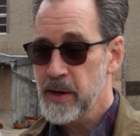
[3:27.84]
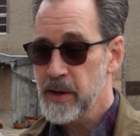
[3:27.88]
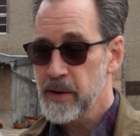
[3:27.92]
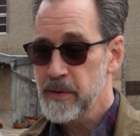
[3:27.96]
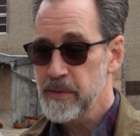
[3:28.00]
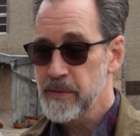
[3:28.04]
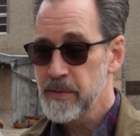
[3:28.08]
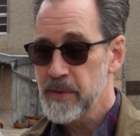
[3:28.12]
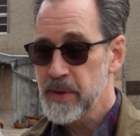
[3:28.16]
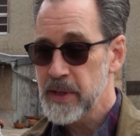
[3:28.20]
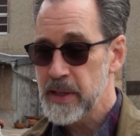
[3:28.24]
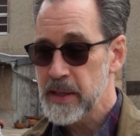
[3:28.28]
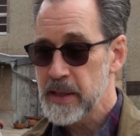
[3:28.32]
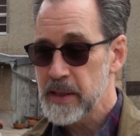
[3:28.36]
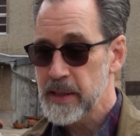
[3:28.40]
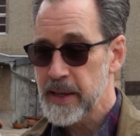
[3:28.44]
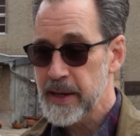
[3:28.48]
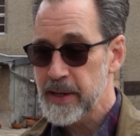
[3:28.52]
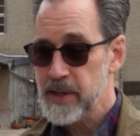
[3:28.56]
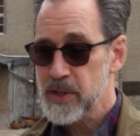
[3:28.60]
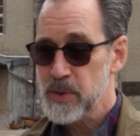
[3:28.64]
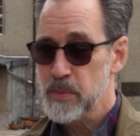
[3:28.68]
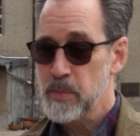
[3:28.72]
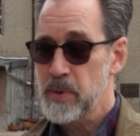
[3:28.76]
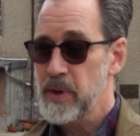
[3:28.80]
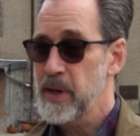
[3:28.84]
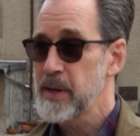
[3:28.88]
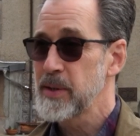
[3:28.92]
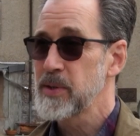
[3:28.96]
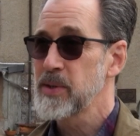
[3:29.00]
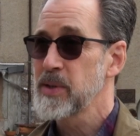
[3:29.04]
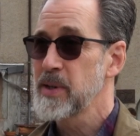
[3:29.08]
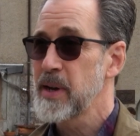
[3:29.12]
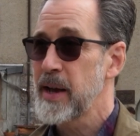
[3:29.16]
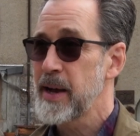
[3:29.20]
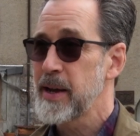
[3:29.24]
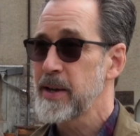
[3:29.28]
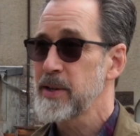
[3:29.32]
of the less
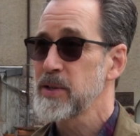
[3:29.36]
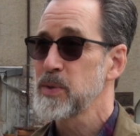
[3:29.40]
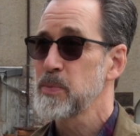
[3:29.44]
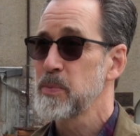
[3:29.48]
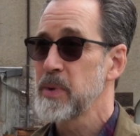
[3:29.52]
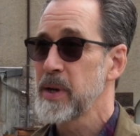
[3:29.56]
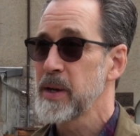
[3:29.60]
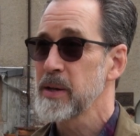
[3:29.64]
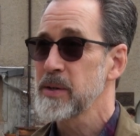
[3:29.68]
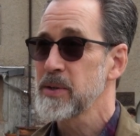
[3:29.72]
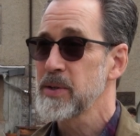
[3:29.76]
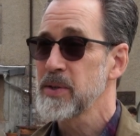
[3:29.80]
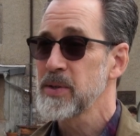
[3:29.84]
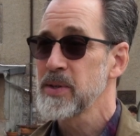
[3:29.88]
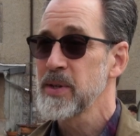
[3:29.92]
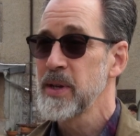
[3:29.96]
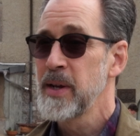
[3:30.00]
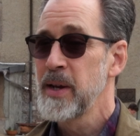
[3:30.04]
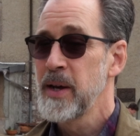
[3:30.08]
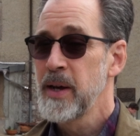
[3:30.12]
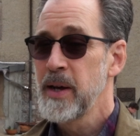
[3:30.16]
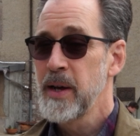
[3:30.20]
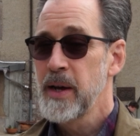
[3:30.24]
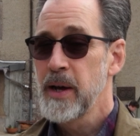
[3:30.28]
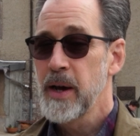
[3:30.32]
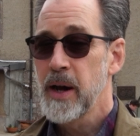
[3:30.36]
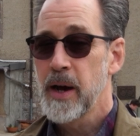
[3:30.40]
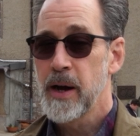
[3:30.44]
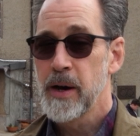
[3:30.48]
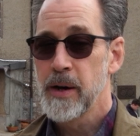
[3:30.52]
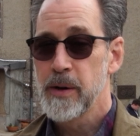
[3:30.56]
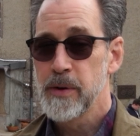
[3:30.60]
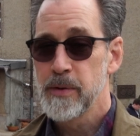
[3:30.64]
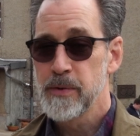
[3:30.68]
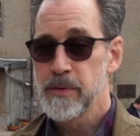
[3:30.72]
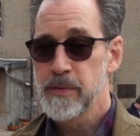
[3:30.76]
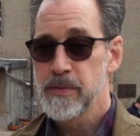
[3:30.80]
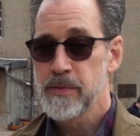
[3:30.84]
pleasant aspects
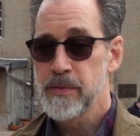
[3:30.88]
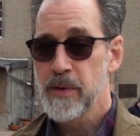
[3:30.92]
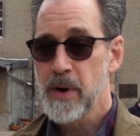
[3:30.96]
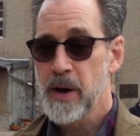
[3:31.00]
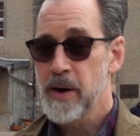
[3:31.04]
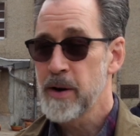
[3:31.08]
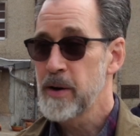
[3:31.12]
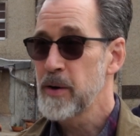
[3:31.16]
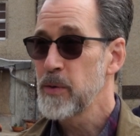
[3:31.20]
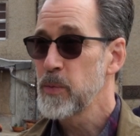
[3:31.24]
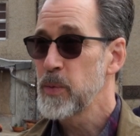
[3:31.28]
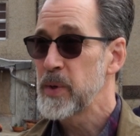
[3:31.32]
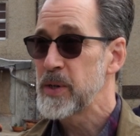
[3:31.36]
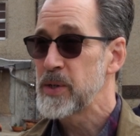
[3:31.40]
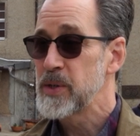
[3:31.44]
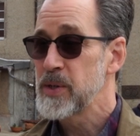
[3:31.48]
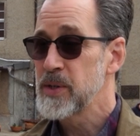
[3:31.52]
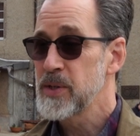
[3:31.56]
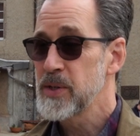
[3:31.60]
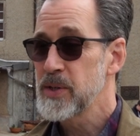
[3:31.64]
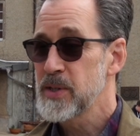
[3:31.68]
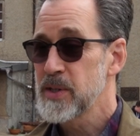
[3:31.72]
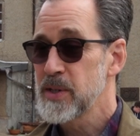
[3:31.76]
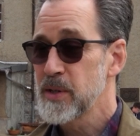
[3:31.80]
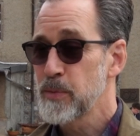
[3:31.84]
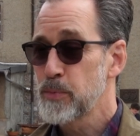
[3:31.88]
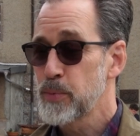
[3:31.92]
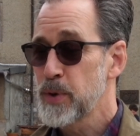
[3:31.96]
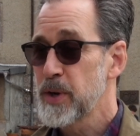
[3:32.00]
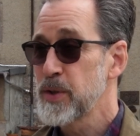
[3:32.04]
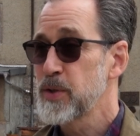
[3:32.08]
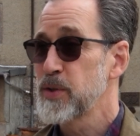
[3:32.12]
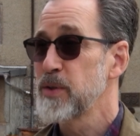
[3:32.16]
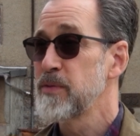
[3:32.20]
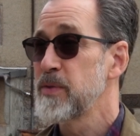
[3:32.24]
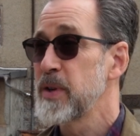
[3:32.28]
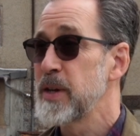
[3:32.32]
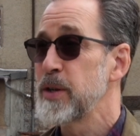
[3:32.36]
of art, which is the
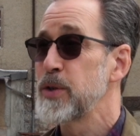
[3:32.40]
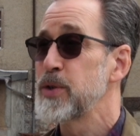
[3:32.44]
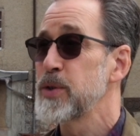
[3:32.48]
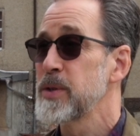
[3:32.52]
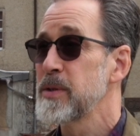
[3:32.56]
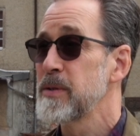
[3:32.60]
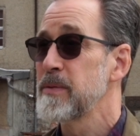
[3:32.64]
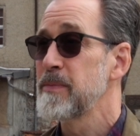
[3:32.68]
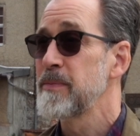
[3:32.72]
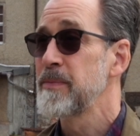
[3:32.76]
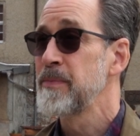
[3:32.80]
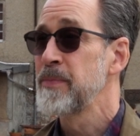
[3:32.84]
preservation.